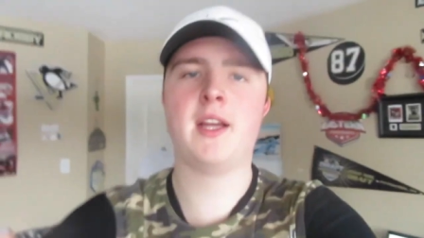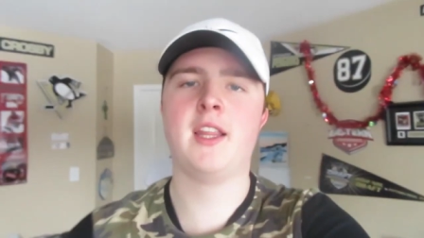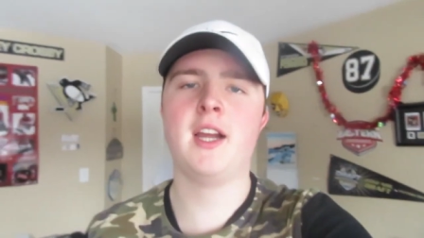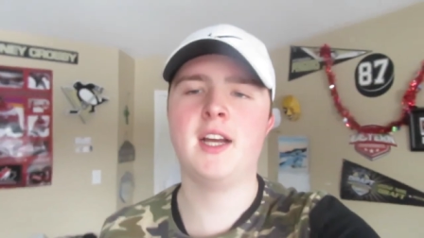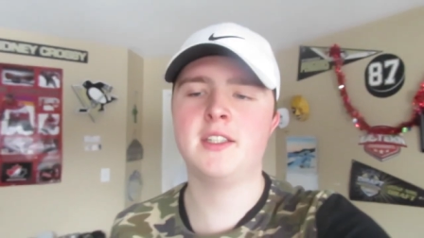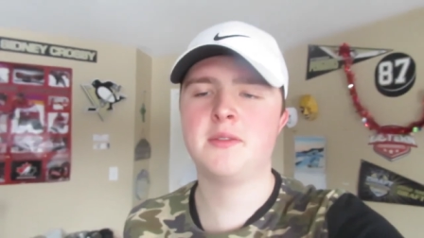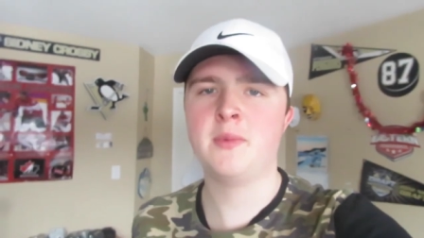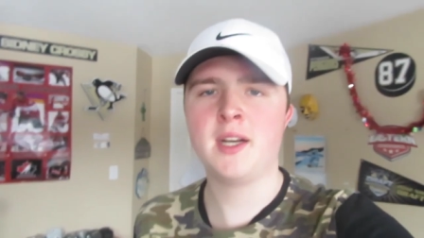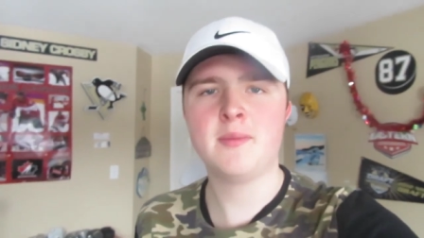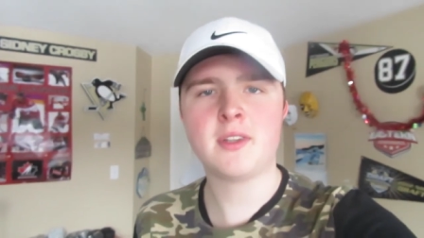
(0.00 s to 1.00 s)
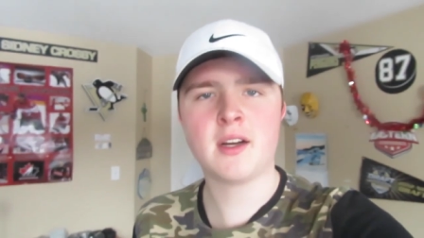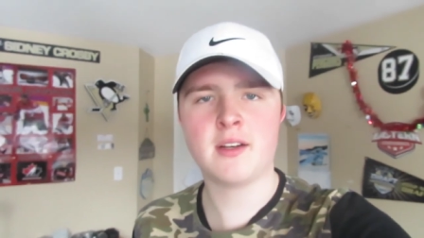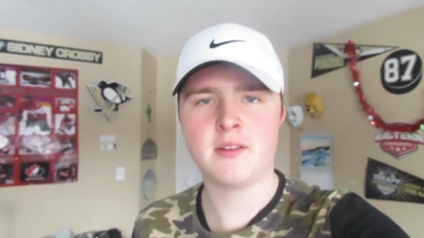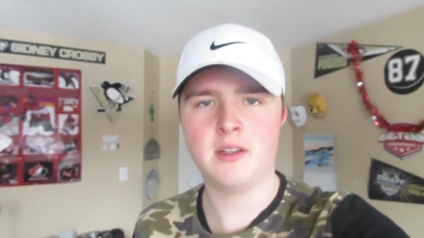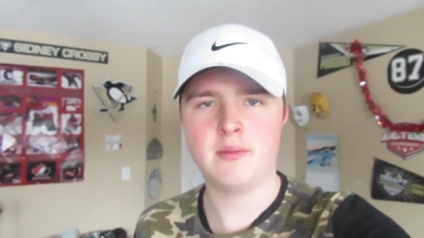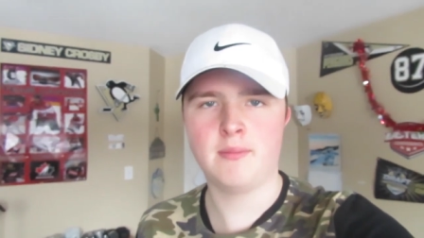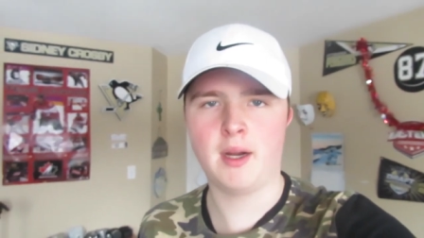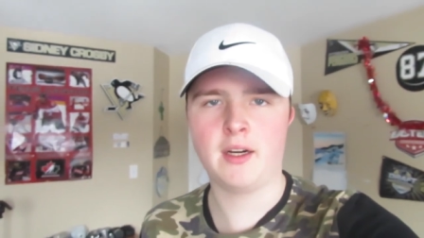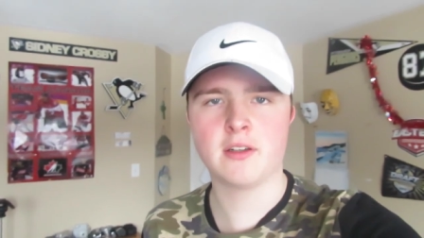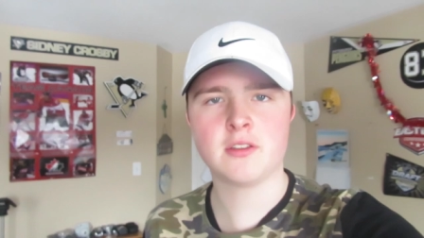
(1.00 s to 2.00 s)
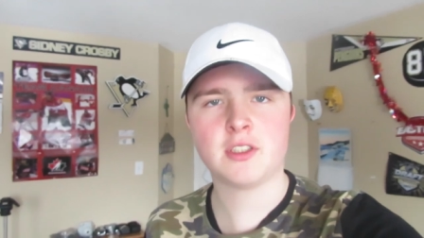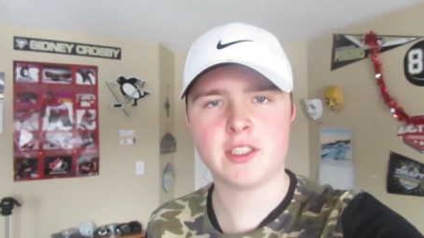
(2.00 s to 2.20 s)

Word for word: back with you guys when I'm done my grilled